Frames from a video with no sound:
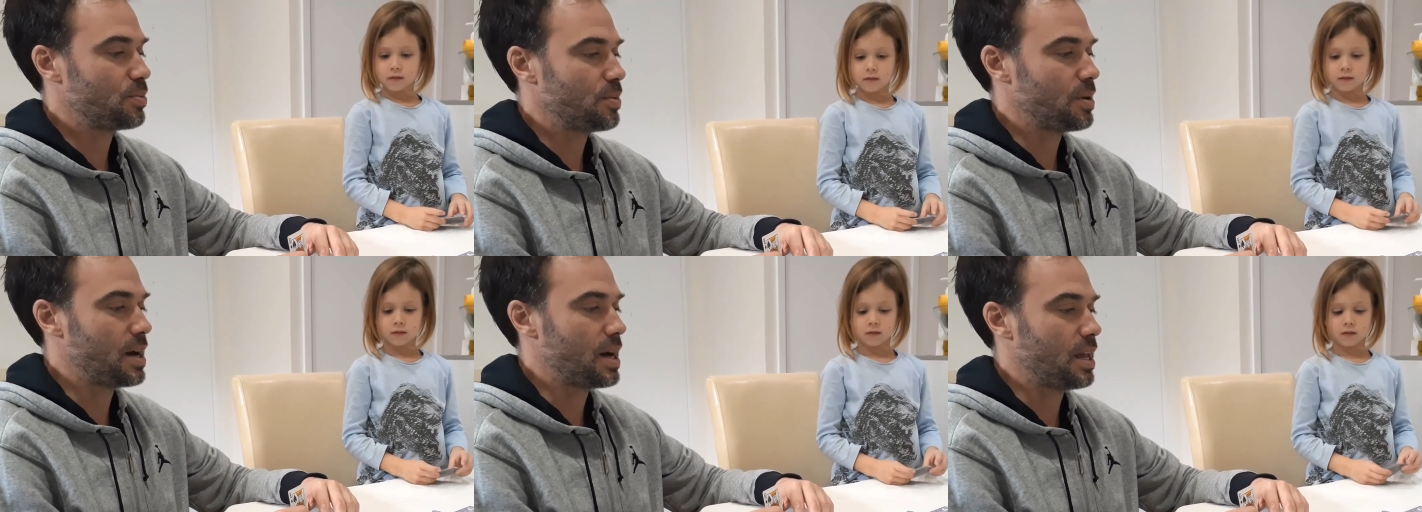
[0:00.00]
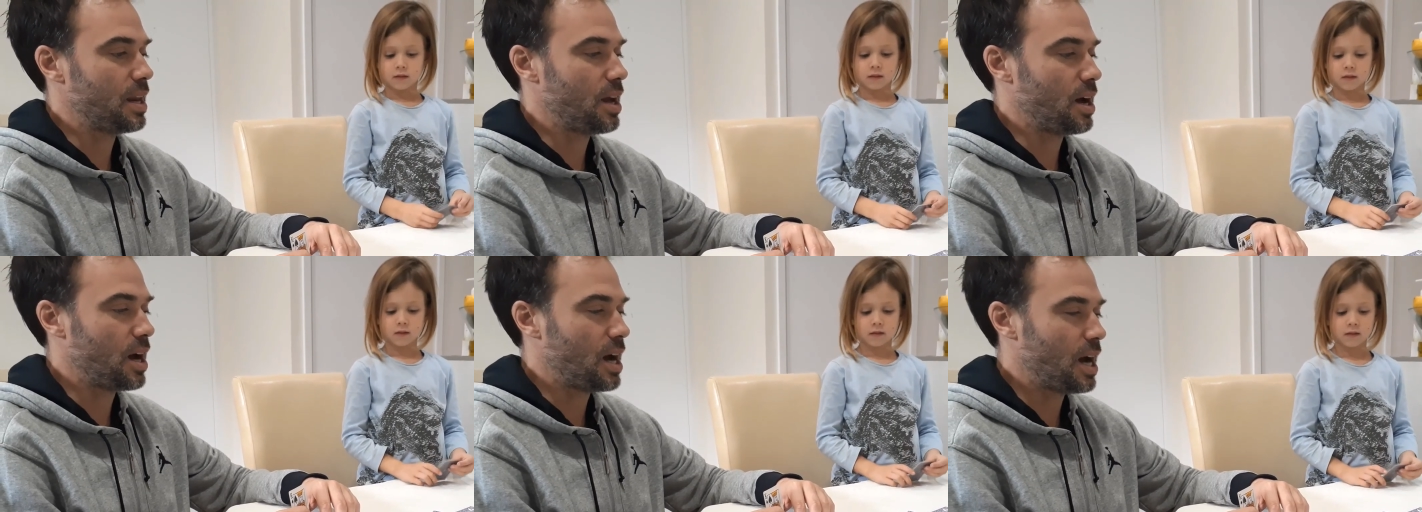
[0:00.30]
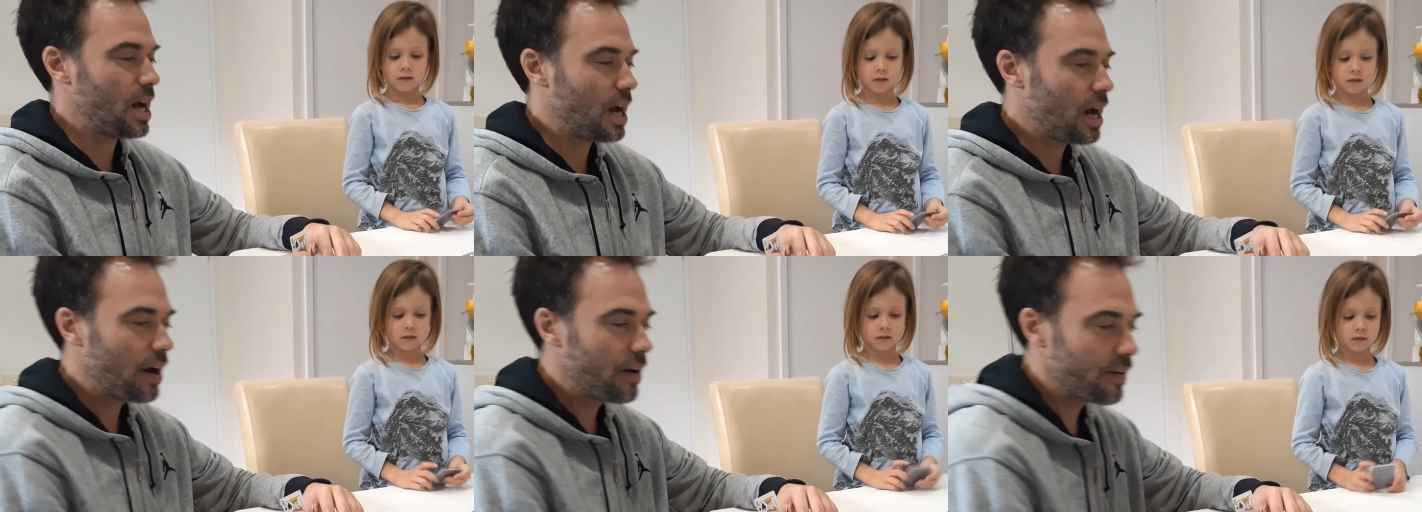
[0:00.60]
Speaker 1: one,
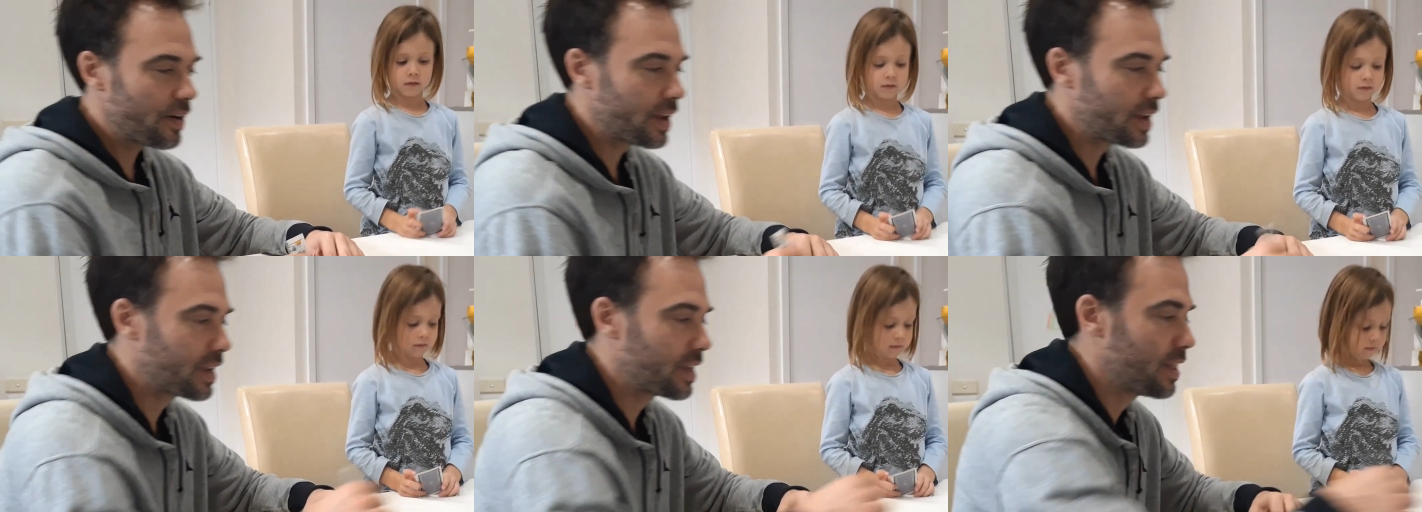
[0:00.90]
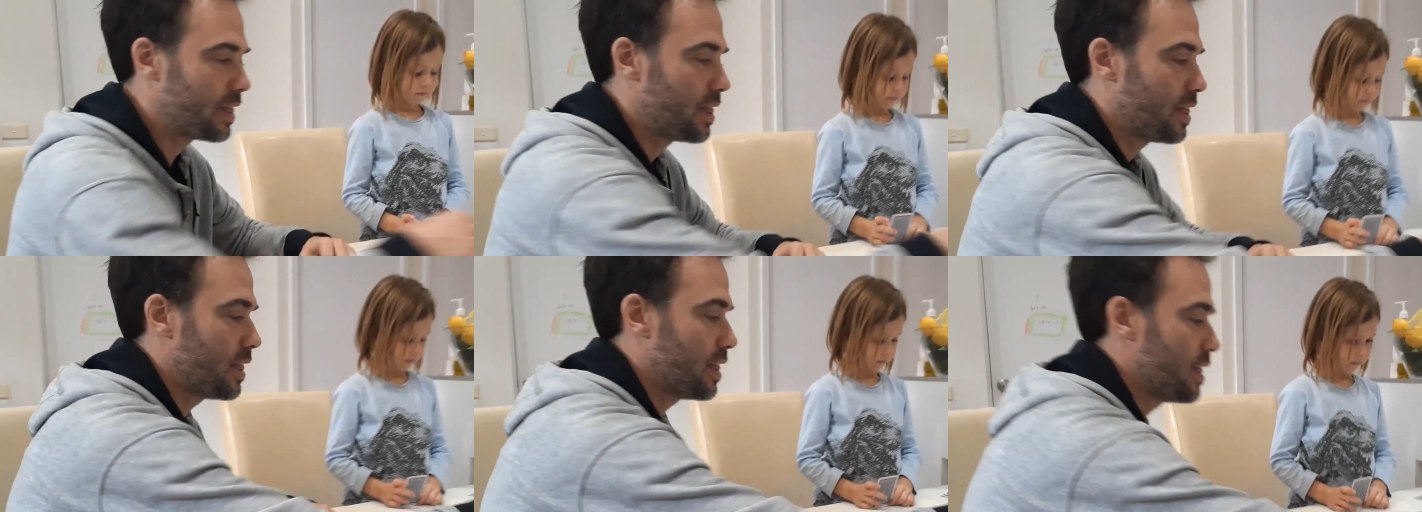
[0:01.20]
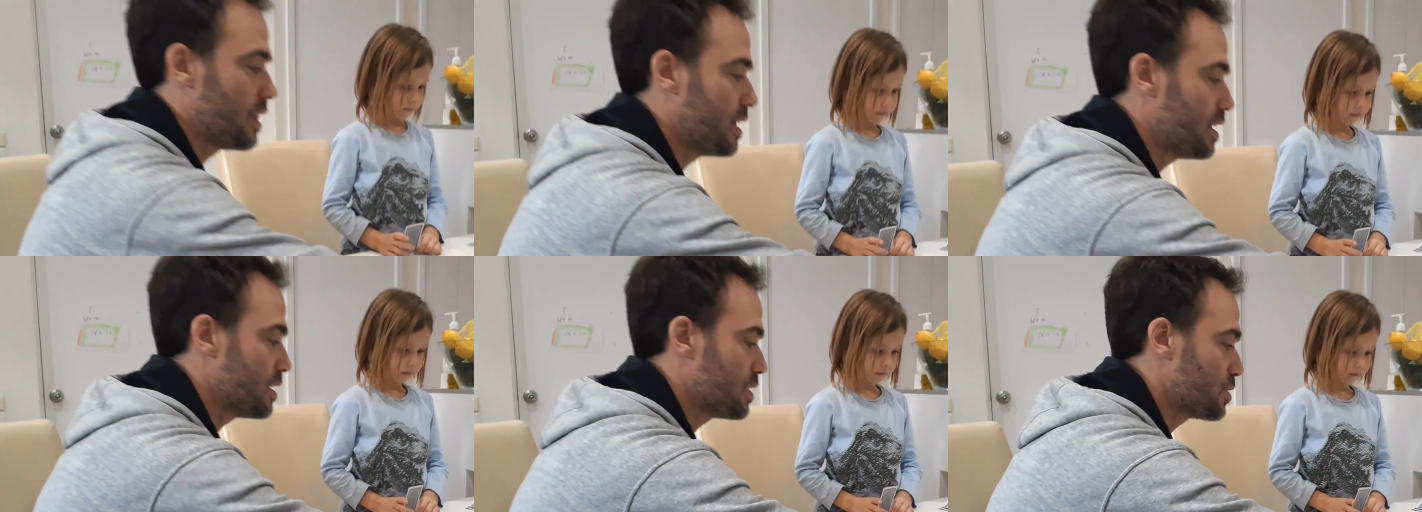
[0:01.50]
I reckon
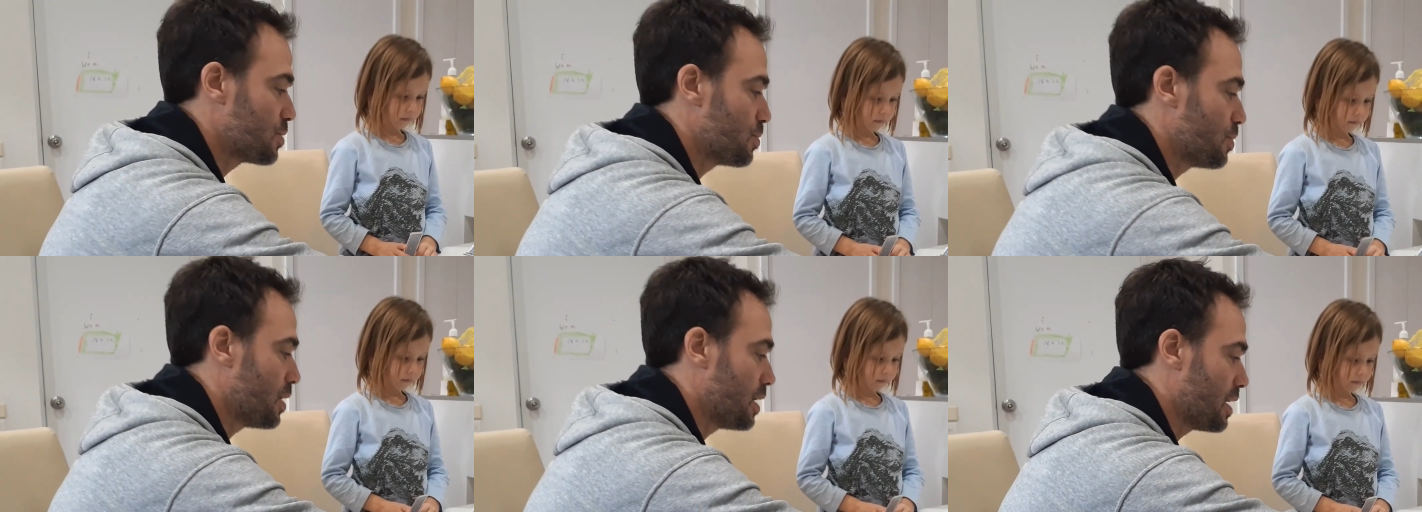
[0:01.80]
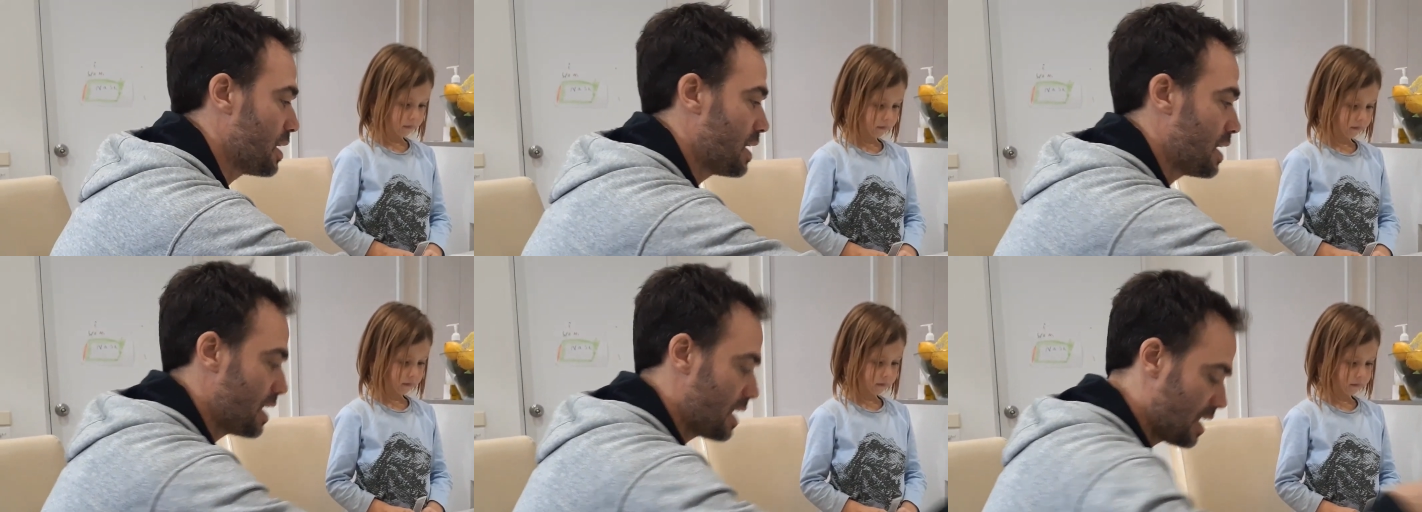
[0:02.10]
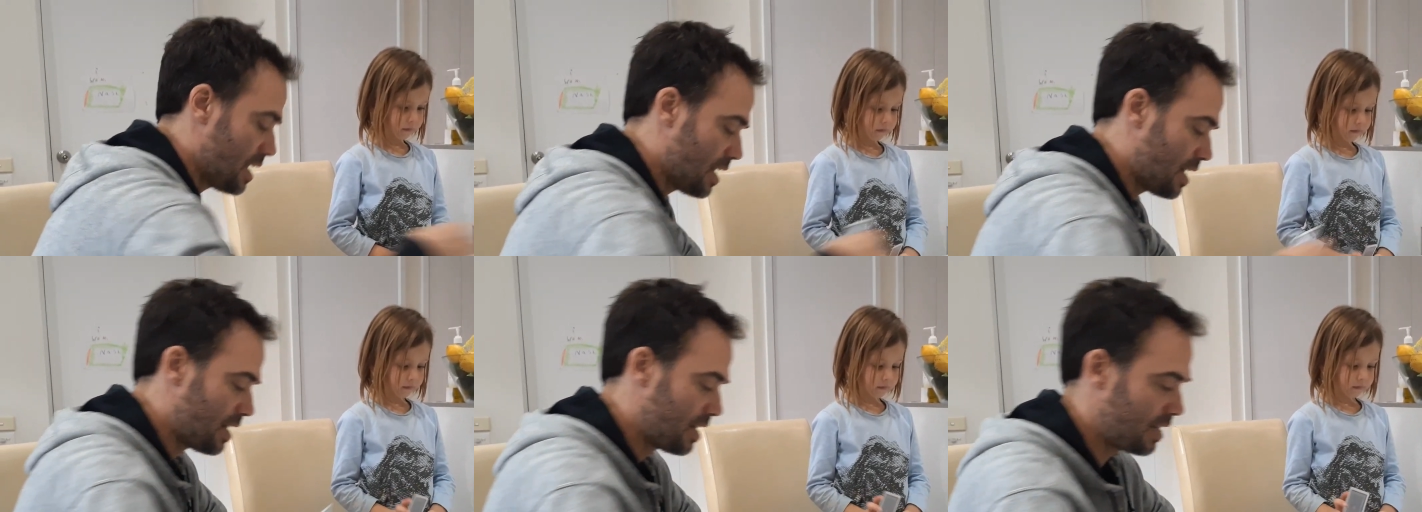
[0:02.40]
this one
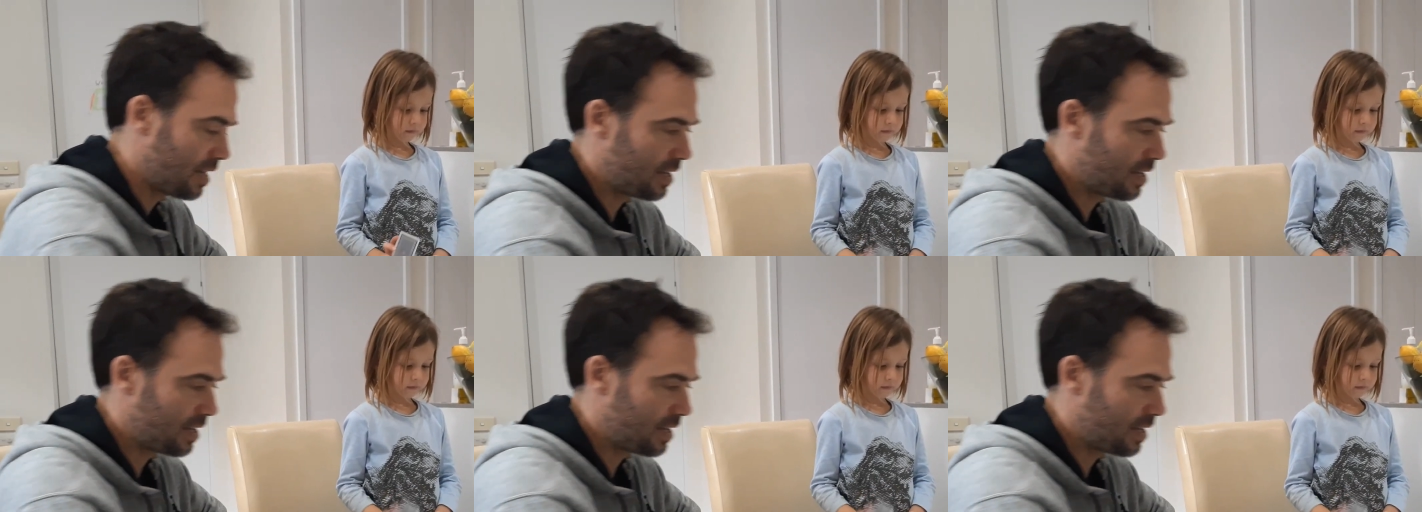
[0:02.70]
here.